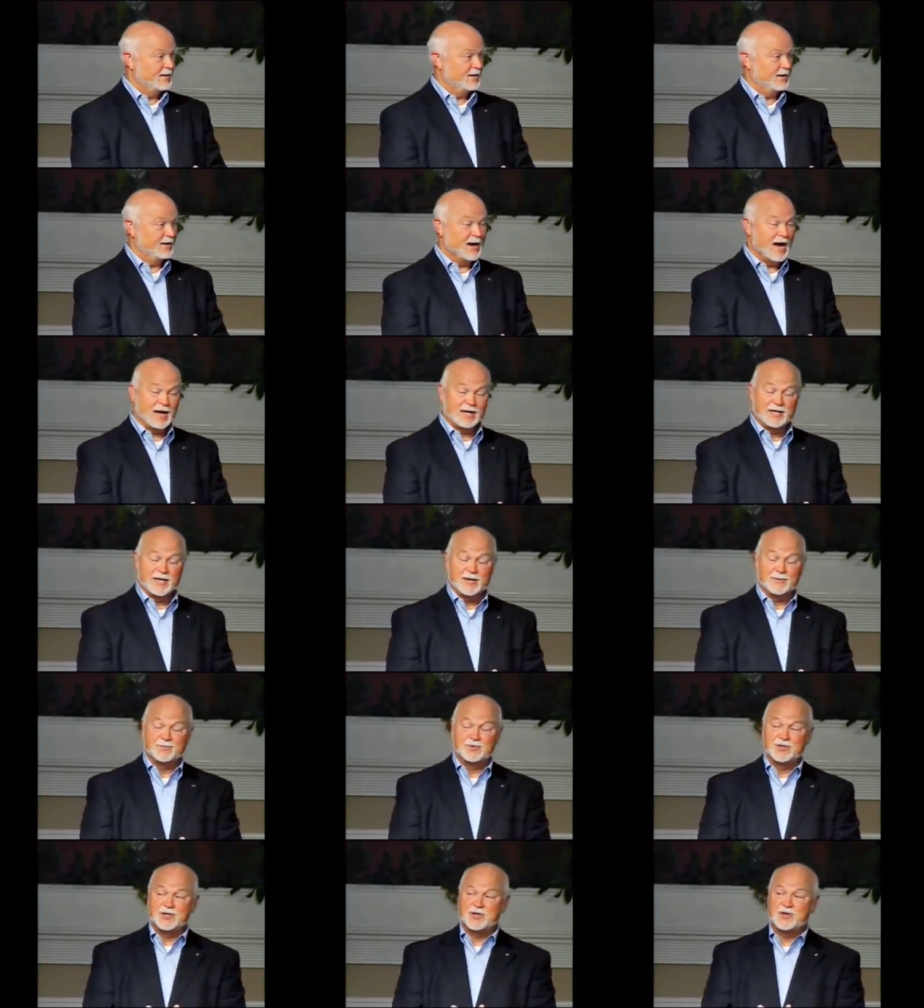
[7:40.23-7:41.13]
God
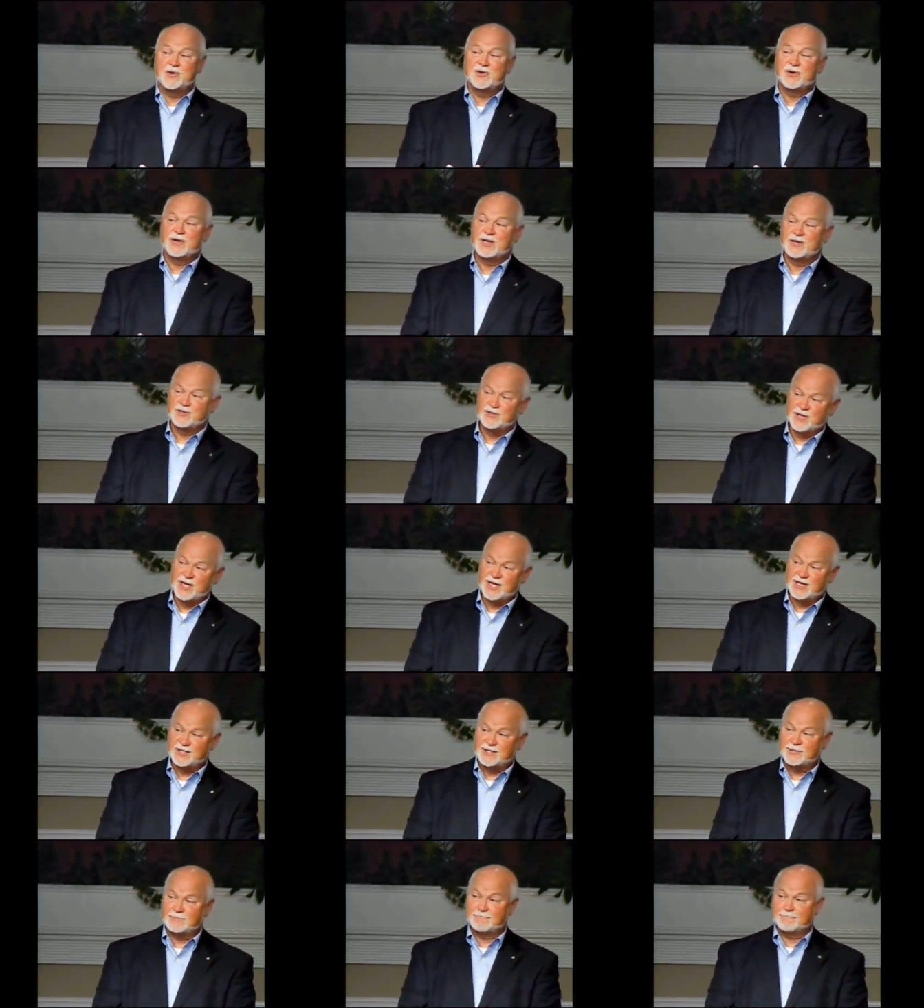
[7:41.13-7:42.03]
comes to you and He
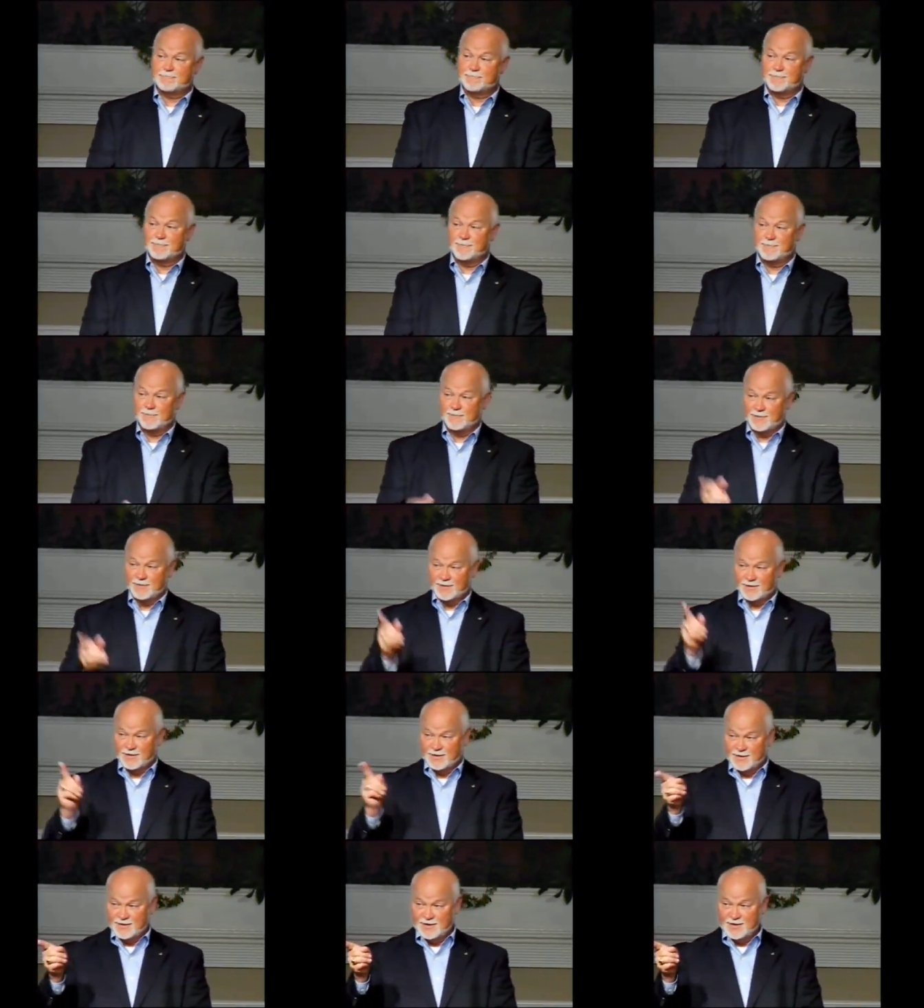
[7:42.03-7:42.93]
says,
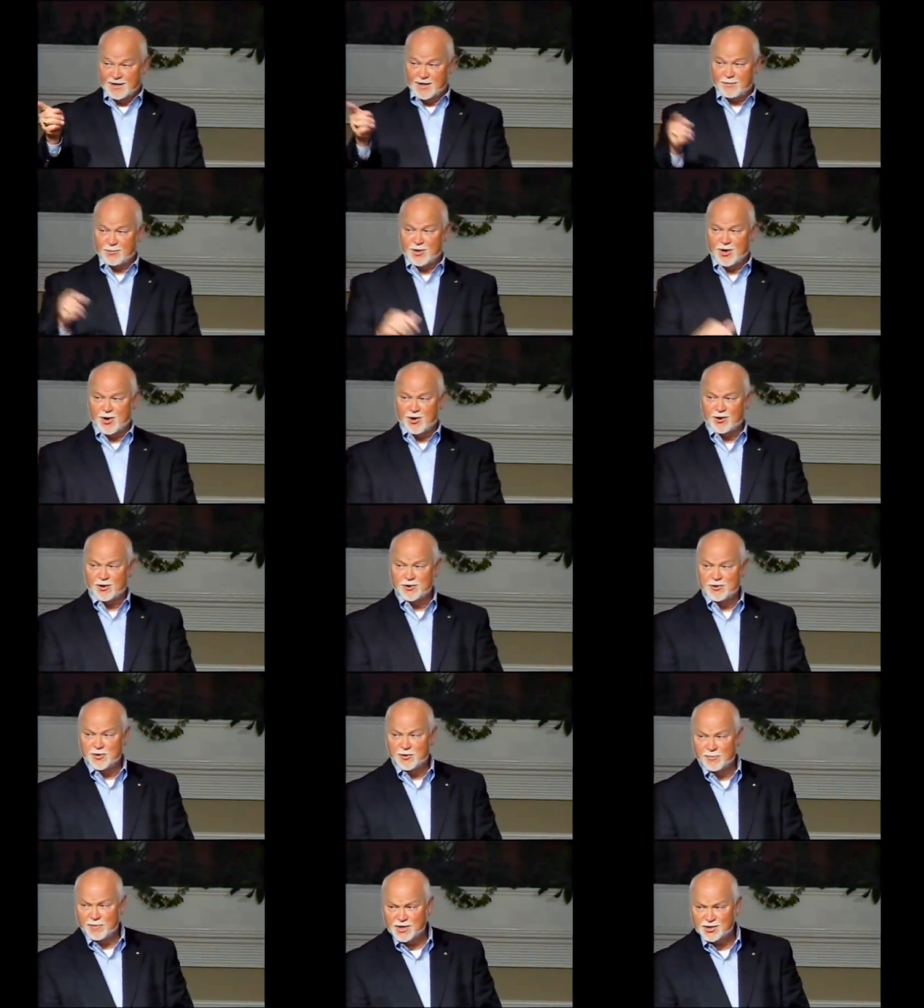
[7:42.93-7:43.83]
I'm calling
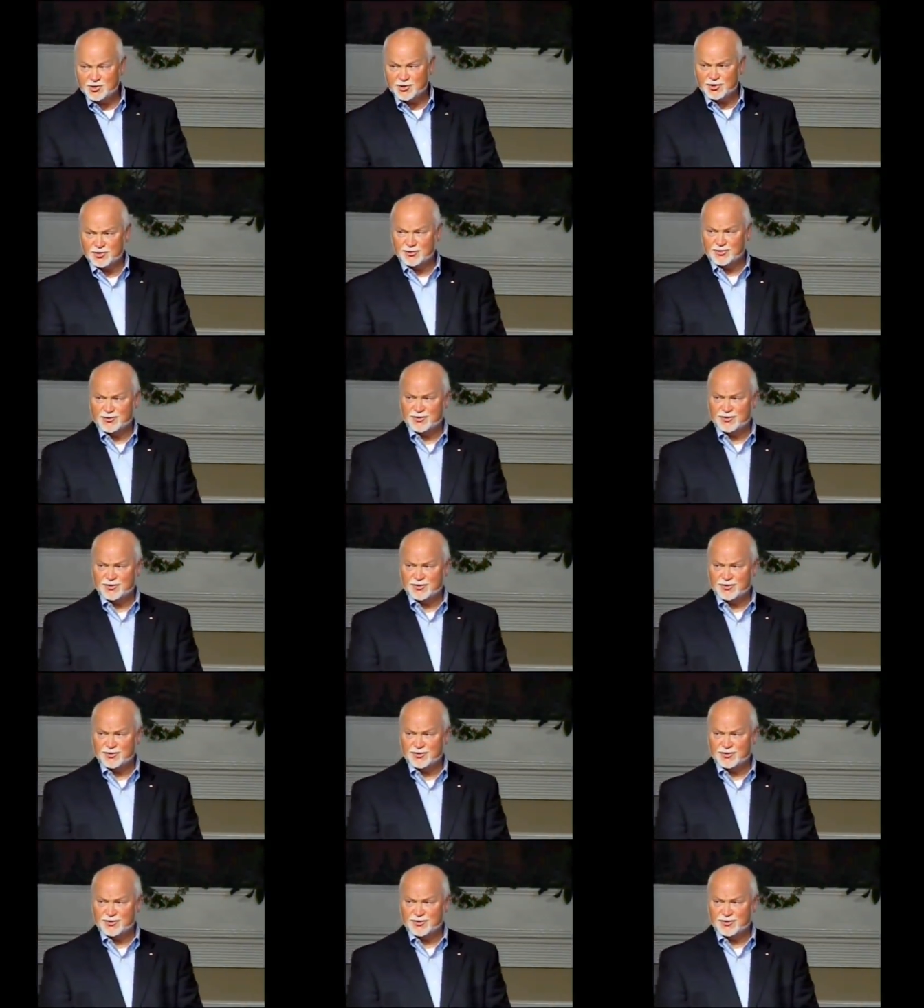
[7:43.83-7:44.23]
you to missions.